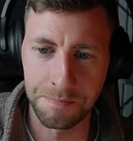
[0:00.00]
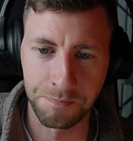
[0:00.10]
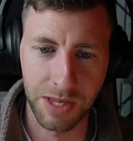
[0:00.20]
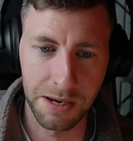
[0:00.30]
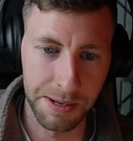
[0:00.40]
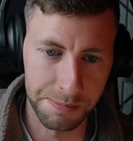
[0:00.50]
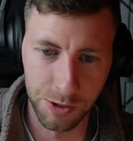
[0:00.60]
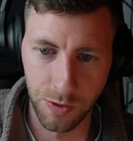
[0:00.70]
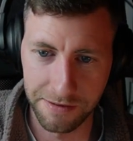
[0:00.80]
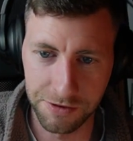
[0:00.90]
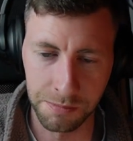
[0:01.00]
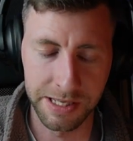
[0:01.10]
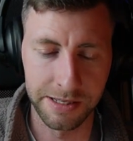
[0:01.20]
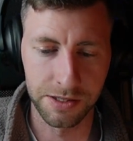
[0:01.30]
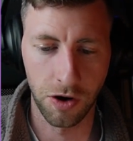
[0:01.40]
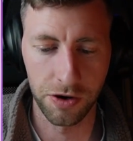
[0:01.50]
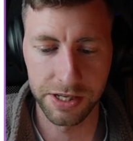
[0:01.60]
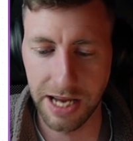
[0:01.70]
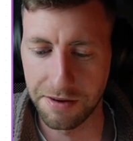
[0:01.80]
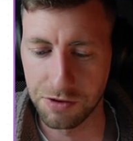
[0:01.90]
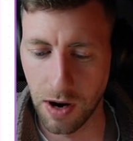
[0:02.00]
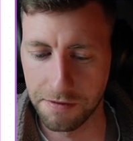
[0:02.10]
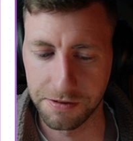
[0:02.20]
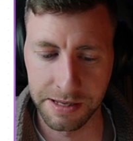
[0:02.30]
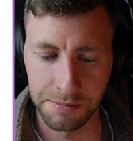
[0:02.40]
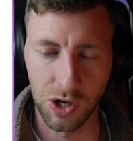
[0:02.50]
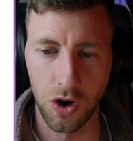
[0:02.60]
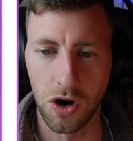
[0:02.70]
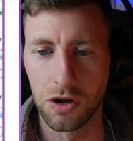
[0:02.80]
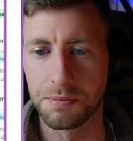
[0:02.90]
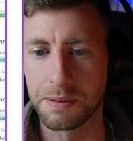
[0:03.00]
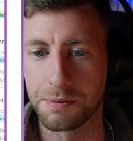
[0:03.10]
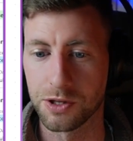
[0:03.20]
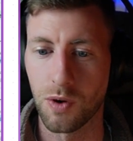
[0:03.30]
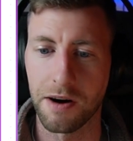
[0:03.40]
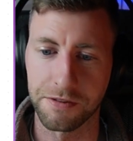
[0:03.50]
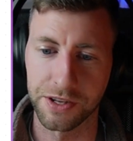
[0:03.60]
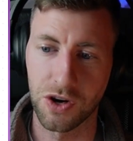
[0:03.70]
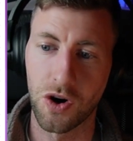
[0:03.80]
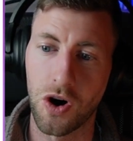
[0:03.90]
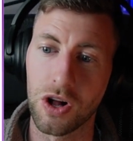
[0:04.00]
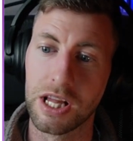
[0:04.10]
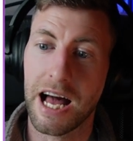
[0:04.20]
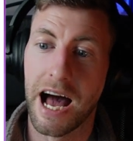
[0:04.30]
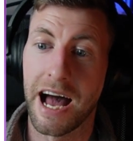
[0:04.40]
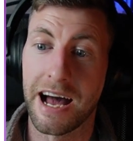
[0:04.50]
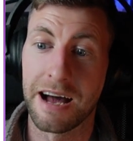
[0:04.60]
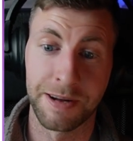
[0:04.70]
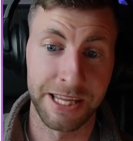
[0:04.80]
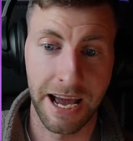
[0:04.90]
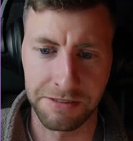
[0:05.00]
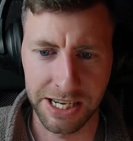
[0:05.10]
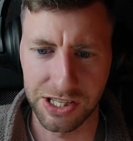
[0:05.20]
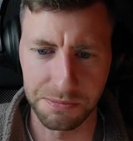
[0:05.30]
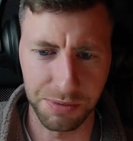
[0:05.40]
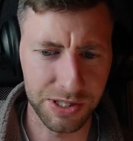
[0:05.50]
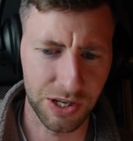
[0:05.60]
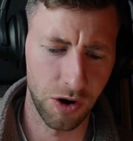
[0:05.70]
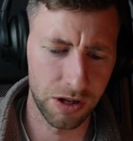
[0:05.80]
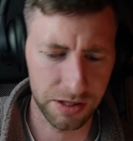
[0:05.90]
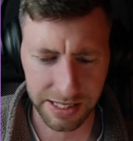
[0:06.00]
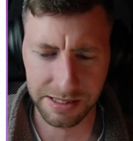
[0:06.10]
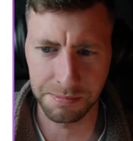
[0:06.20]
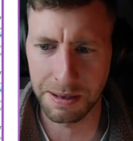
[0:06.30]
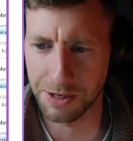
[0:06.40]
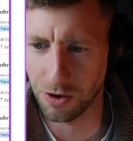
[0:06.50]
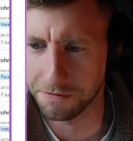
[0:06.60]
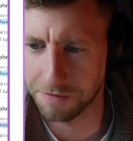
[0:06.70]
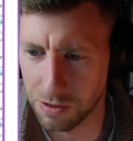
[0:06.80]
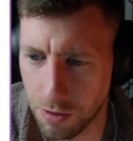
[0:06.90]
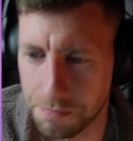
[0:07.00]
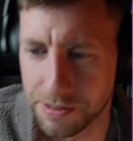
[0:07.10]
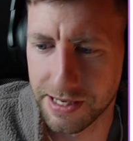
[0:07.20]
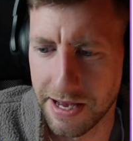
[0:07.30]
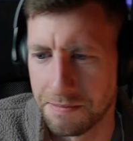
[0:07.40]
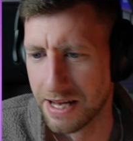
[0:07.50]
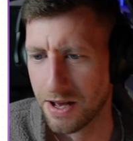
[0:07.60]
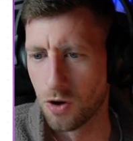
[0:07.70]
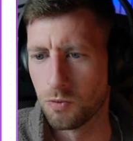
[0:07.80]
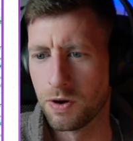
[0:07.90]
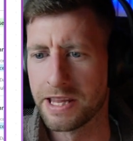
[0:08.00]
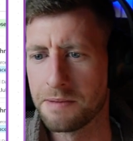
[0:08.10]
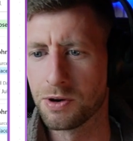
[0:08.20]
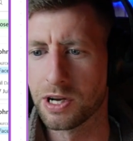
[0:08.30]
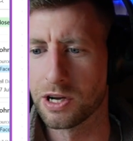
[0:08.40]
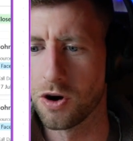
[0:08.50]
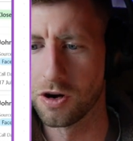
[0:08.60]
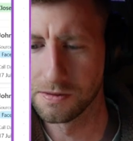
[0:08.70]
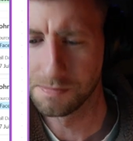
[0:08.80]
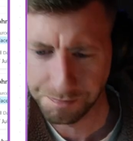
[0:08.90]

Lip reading: People who have completed the audit, have you offered them a call? People you offered a call and they haven't actually booked a call, let's maybe go follow up with them. When they book a call,